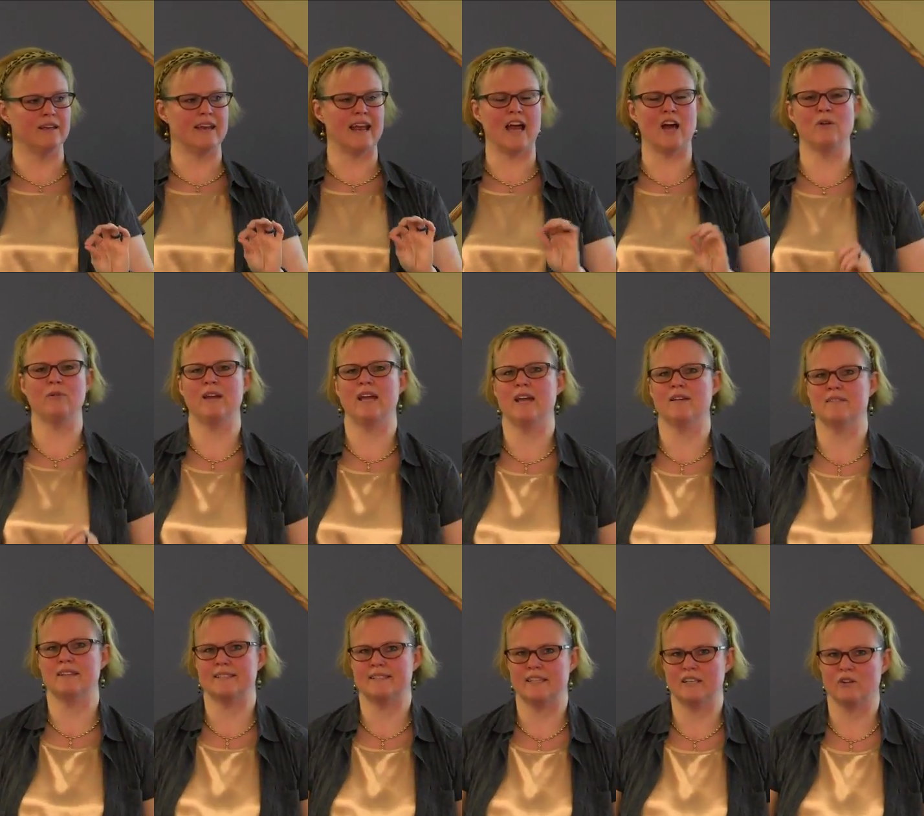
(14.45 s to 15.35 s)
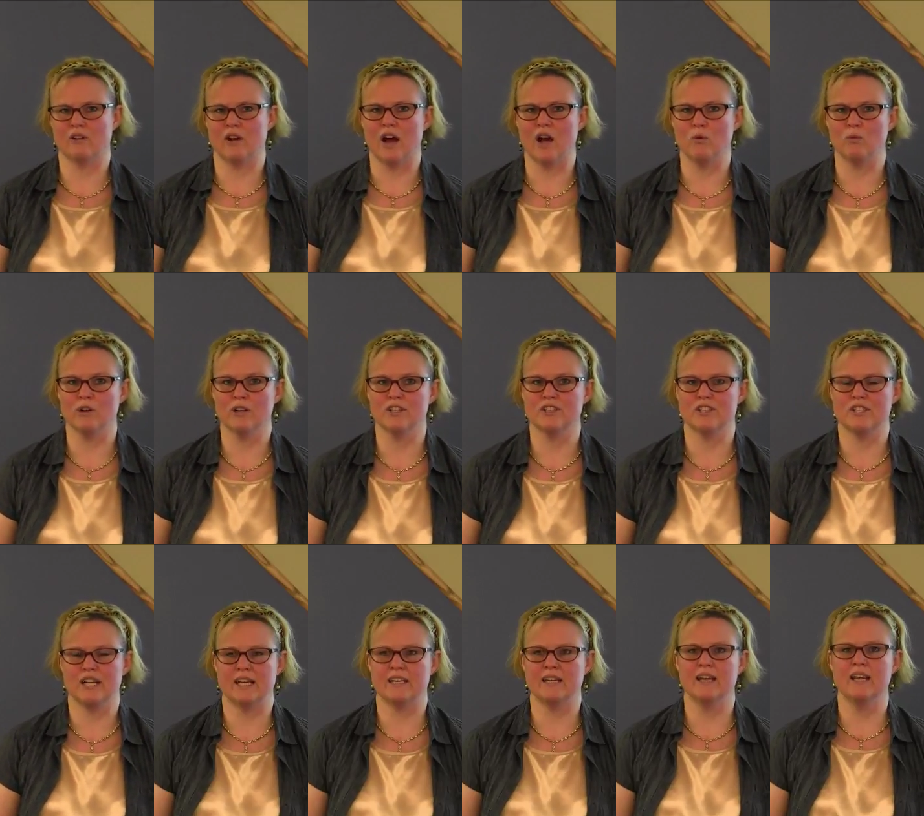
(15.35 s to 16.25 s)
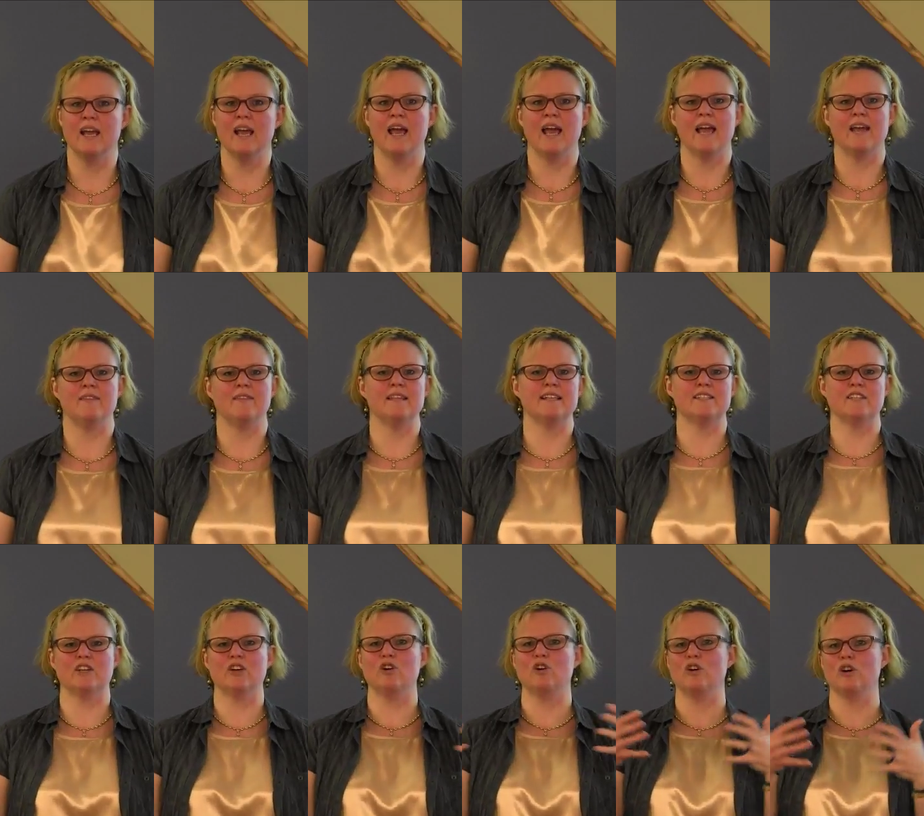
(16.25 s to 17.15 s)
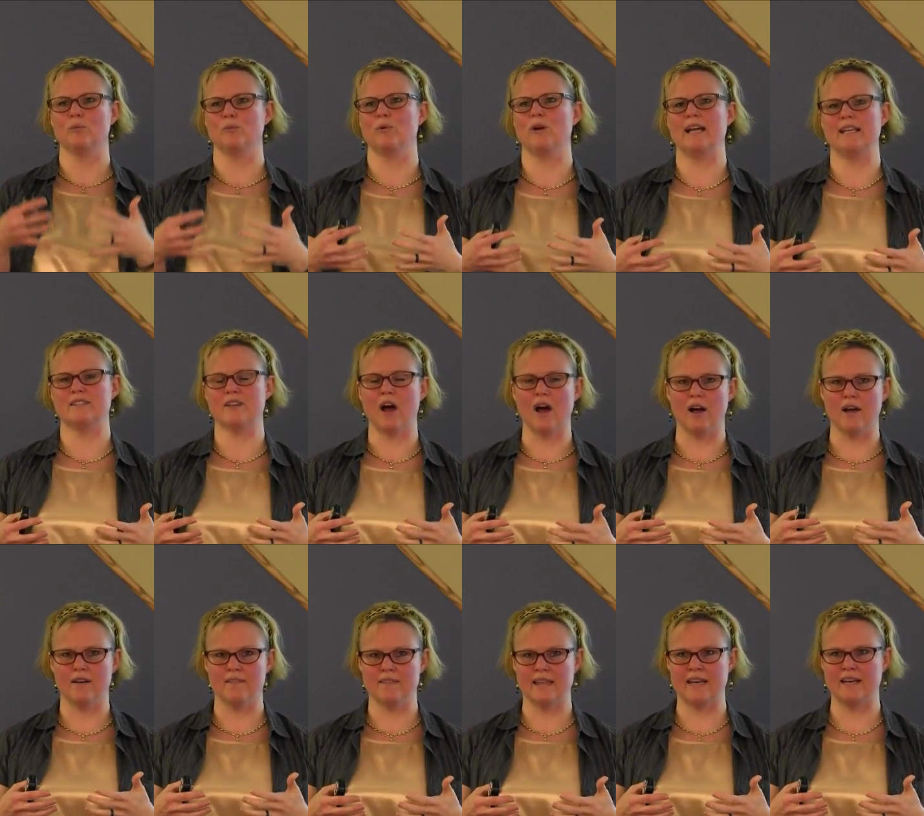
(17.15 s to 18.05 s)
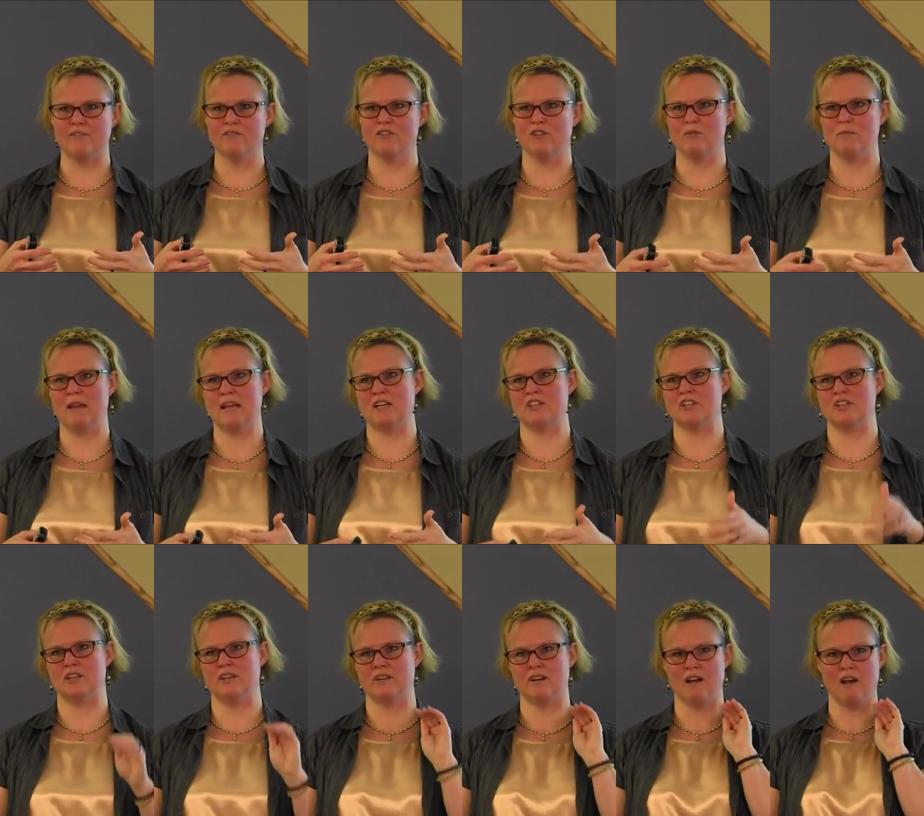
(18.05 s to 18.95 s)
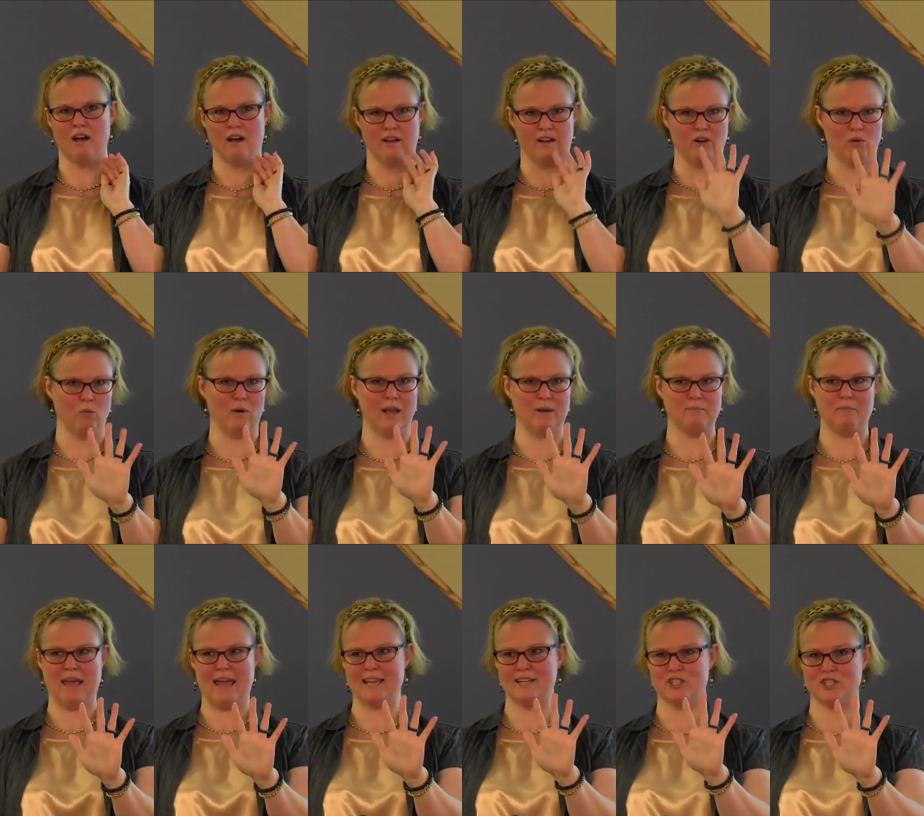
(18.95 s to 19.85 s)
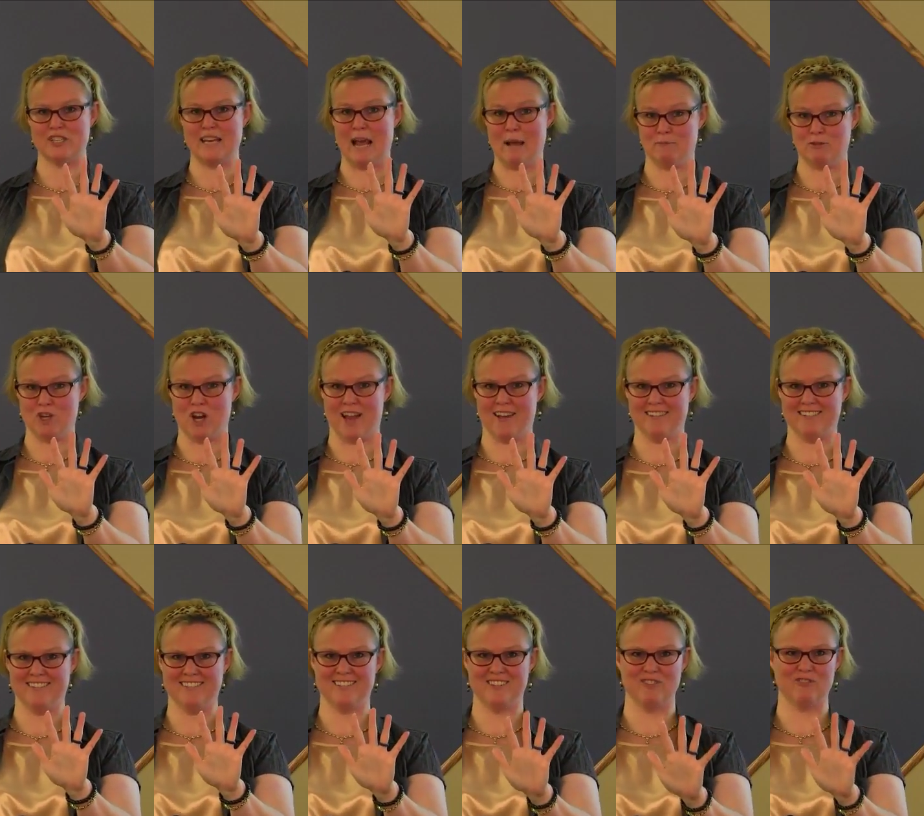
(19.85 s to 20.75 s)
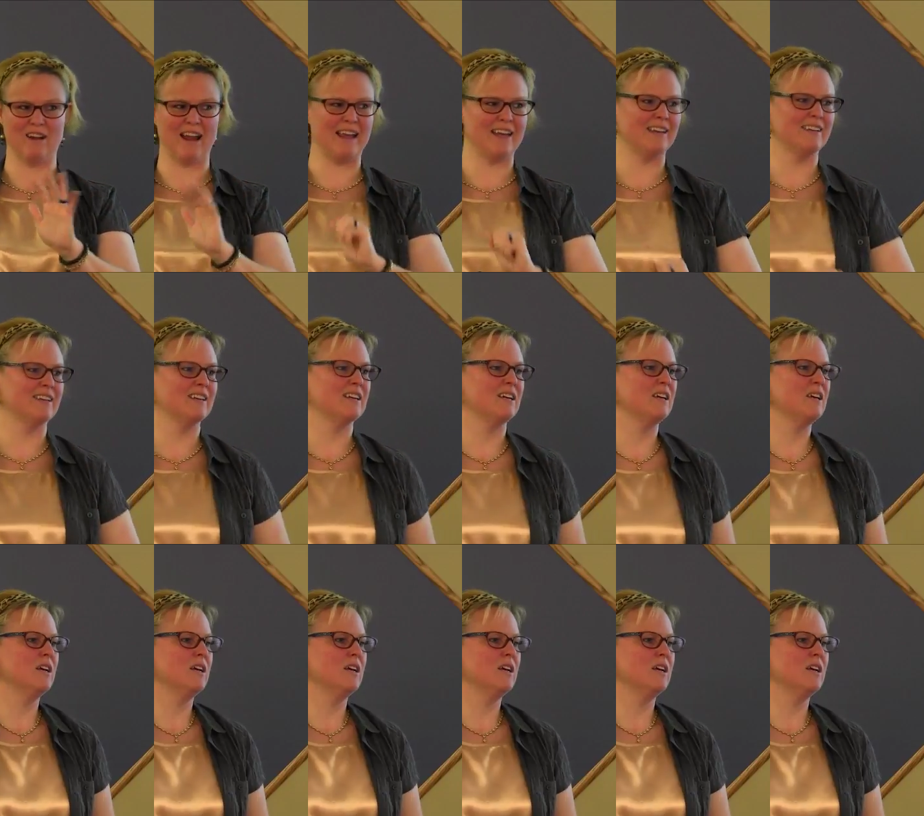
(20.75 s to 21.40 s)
Now we have the Ziggurat worksheet, and this incorporates all of that information on a one-page snapshot, right?